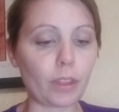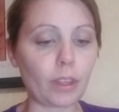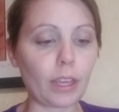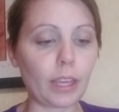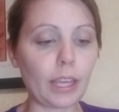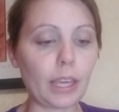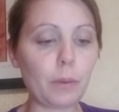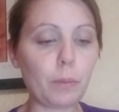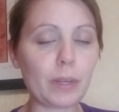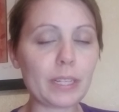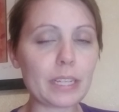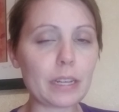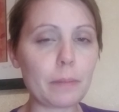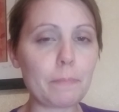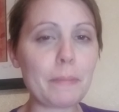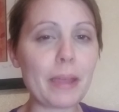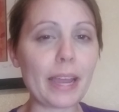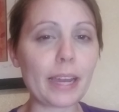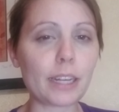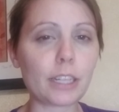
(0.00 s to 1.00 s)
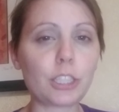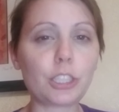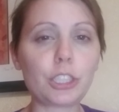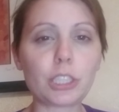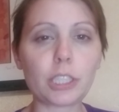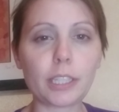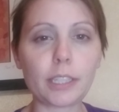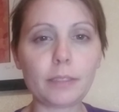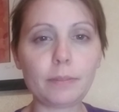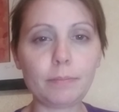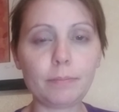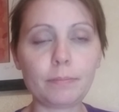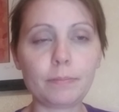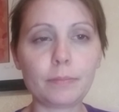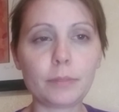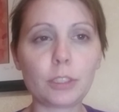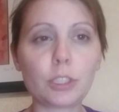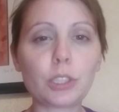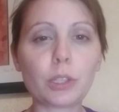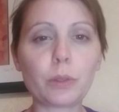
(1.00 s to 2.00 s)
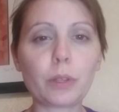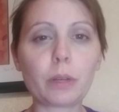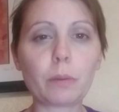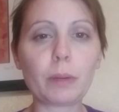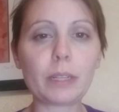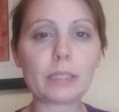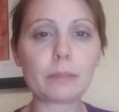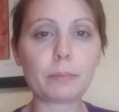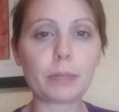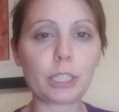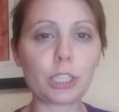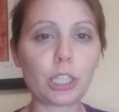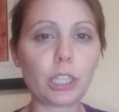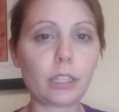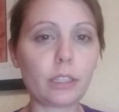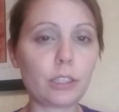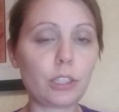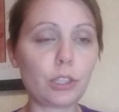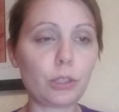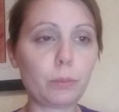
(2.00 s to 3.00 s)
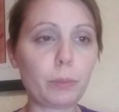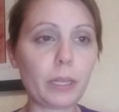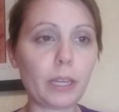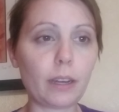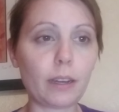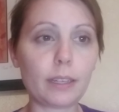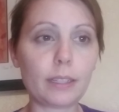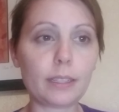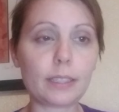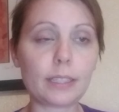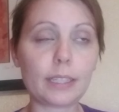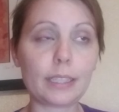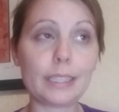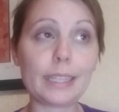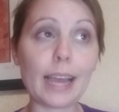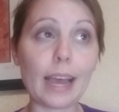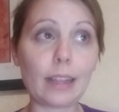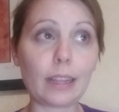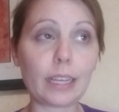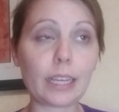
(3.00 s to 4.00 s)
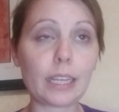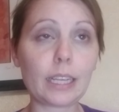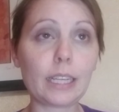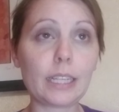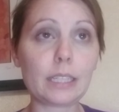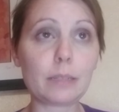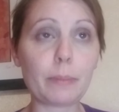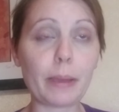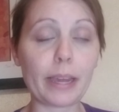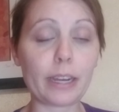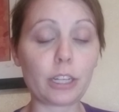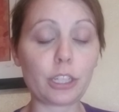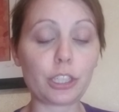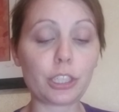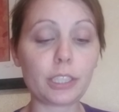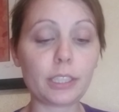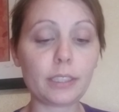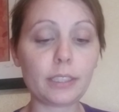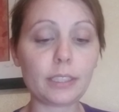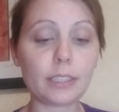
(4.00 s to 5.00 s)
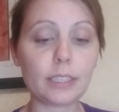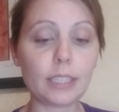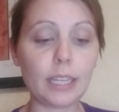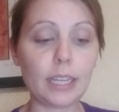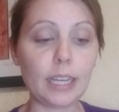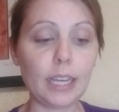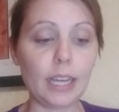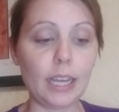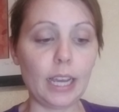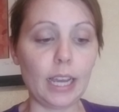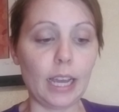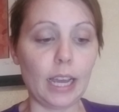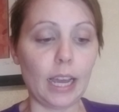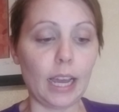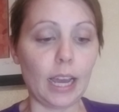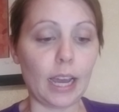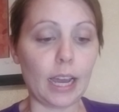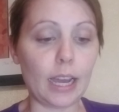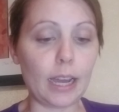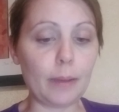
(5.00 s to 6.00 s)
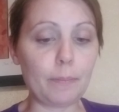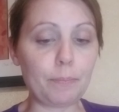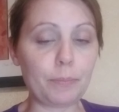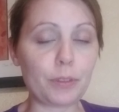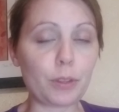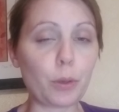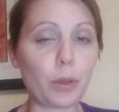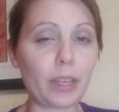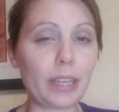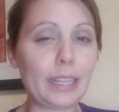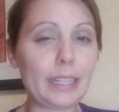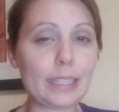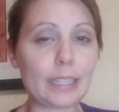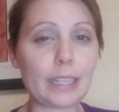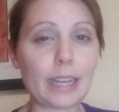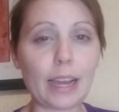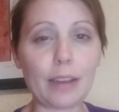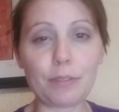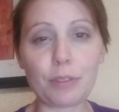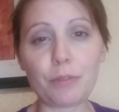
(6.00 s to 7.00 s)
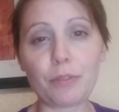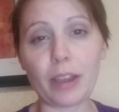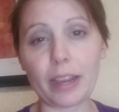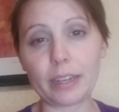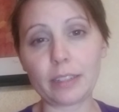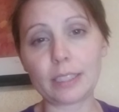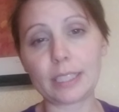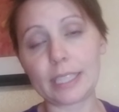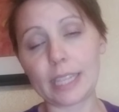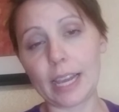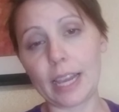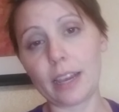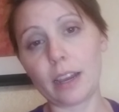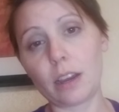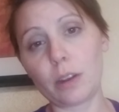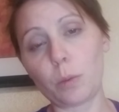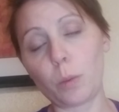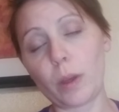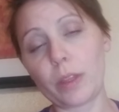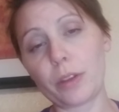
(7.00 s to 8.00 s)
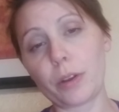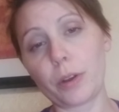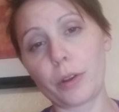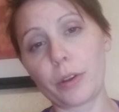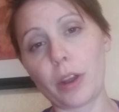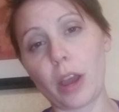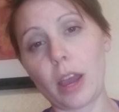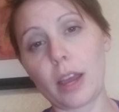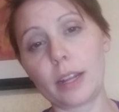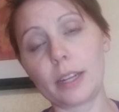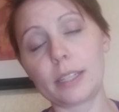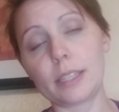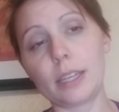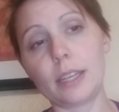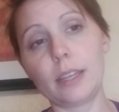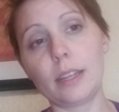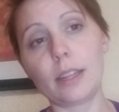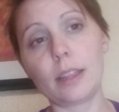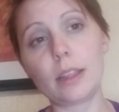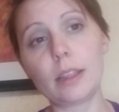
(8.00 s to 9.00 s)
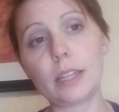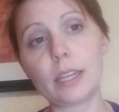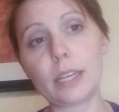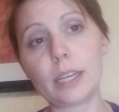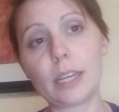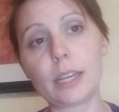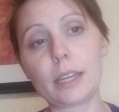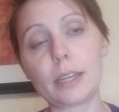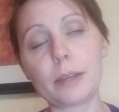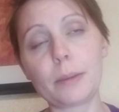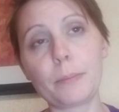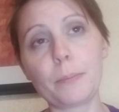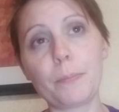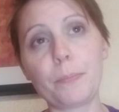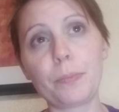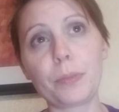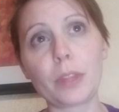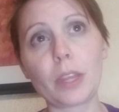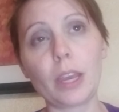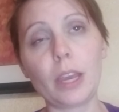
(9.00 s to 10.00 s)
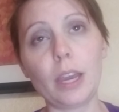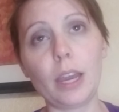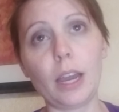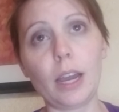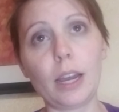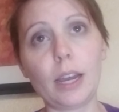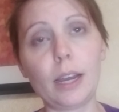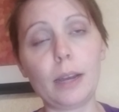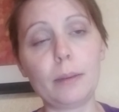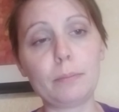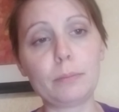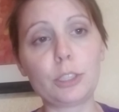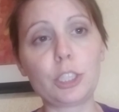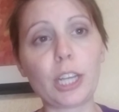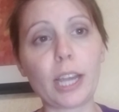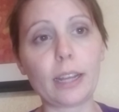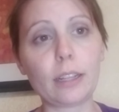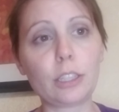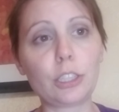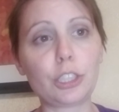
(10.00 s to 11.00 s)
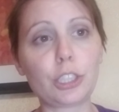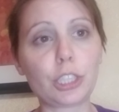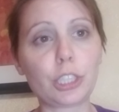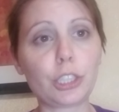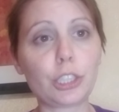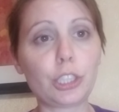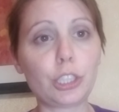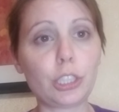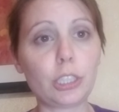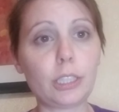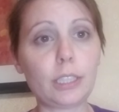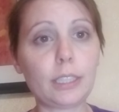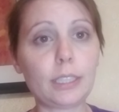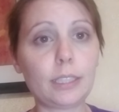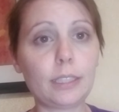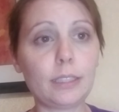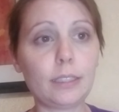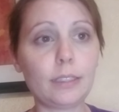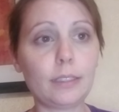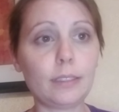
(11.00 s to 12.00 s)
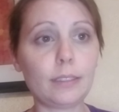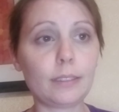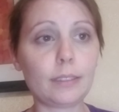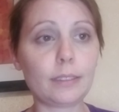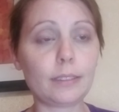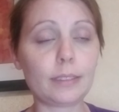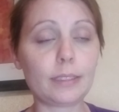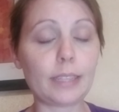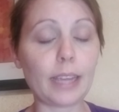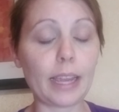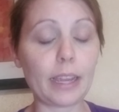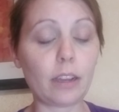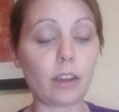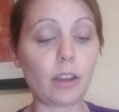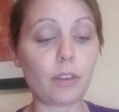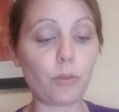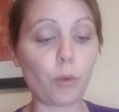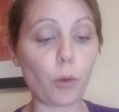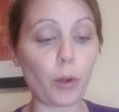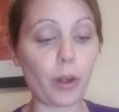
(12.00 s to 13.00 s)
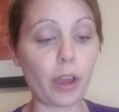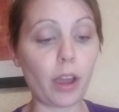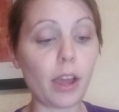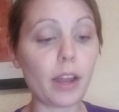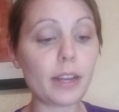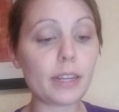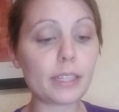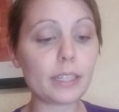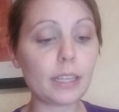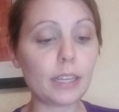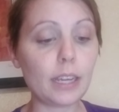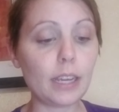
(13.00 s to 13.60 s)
He wasn't a manager, so there wasn't much he could do beyond telling his managers. Um, so he didn't have the final say on whether or not the um, challenger should take off or not.